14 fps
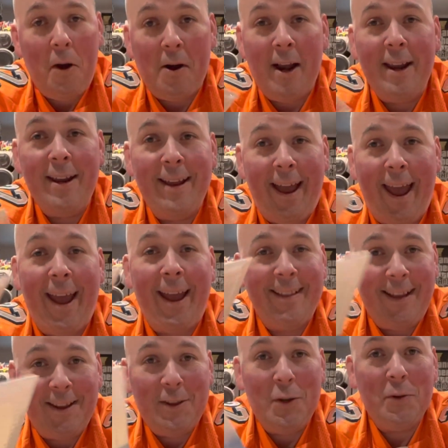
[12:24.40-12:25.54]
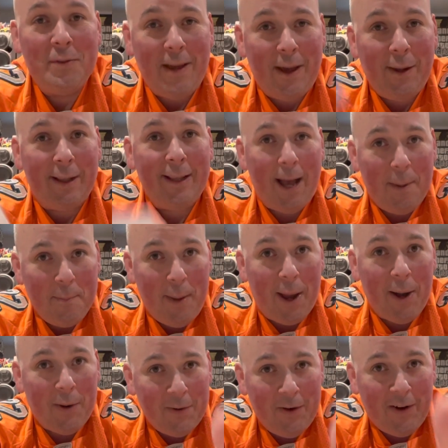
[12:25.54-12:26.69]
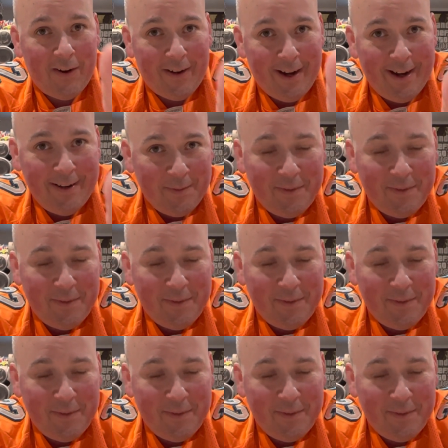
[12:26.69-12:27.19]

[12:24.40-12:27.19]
right, and they do sound a lot better, all right.